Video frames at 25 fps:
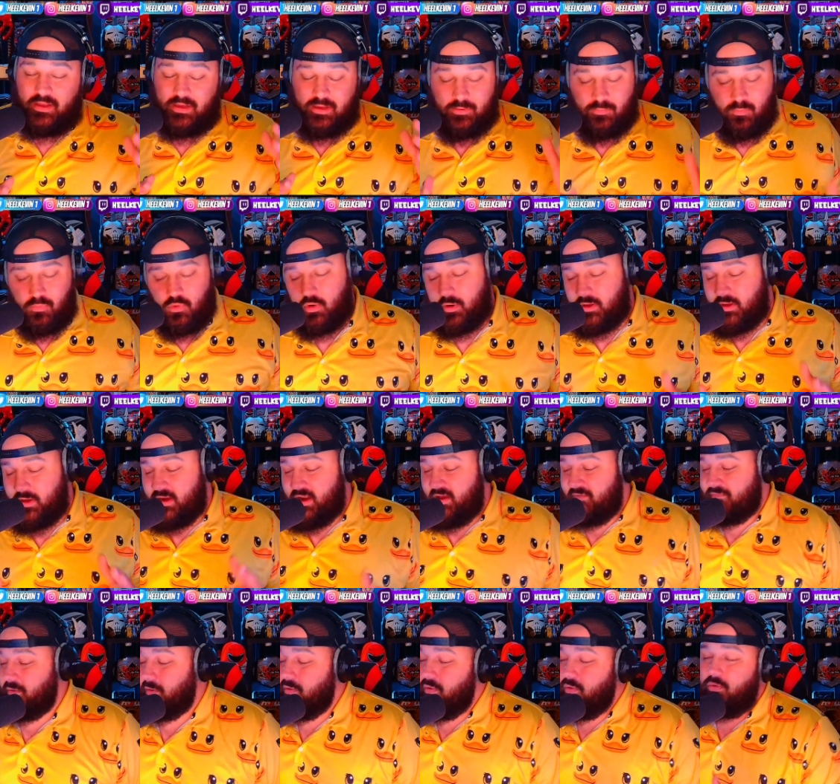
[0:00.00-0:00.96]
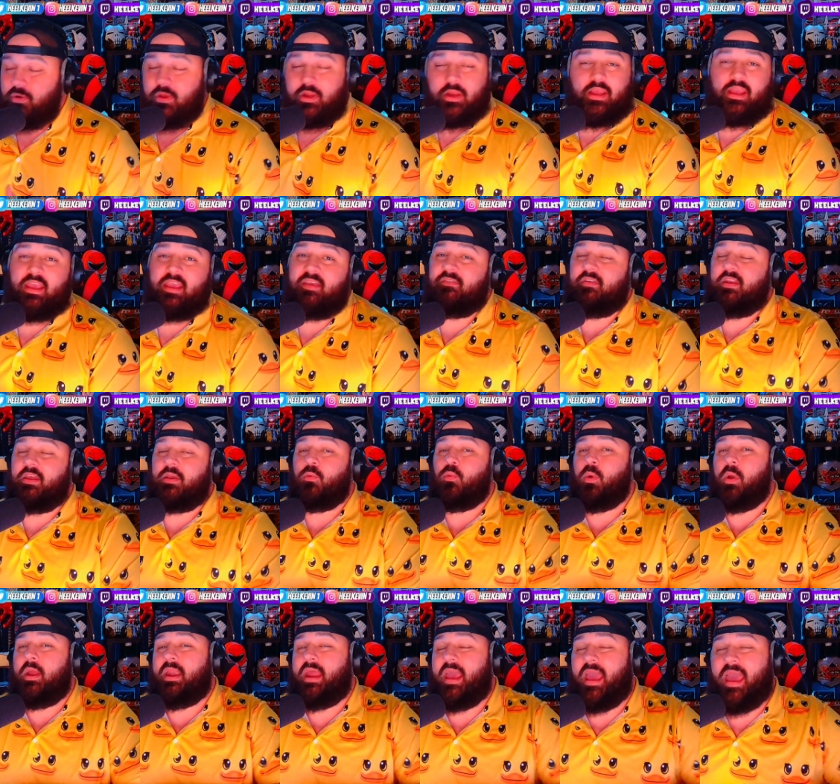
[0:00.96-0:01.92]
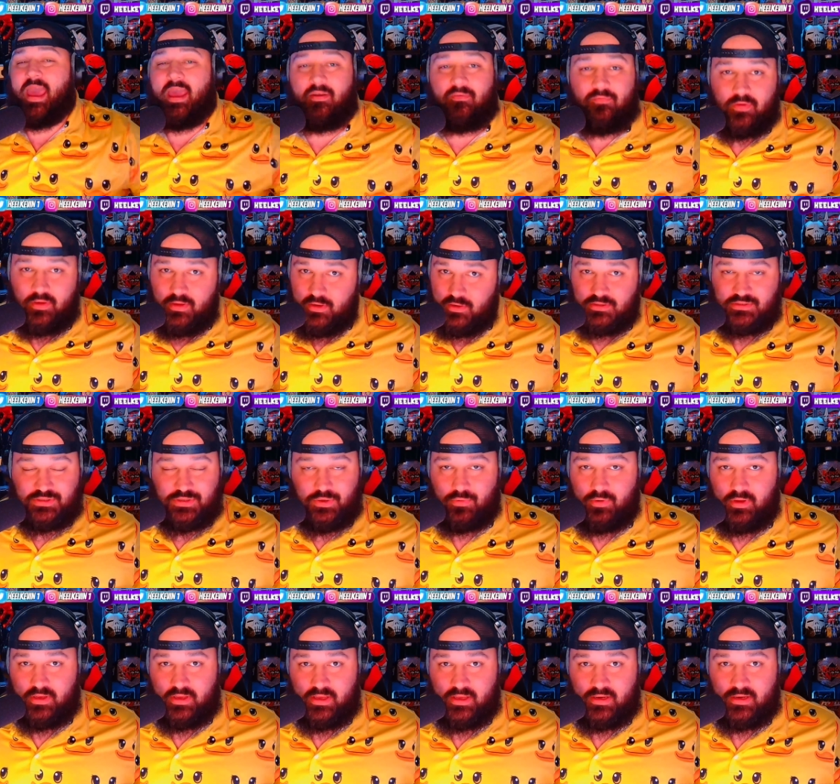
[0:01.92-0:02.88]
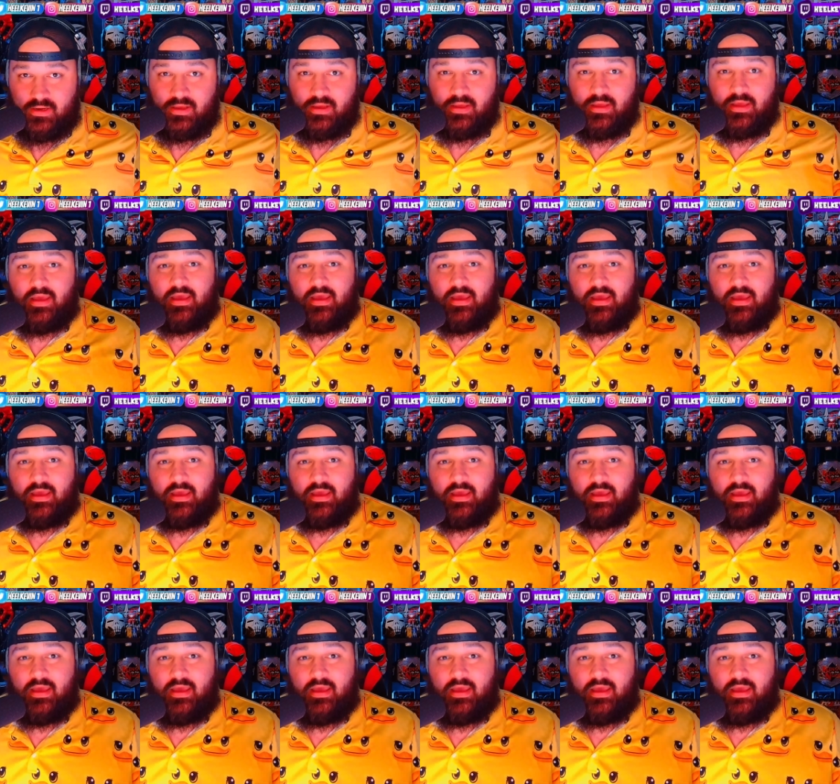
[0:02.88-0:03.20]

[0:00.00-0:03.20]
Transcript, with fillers: Good morning, good afternoon, good evening, whenever you're tuning in.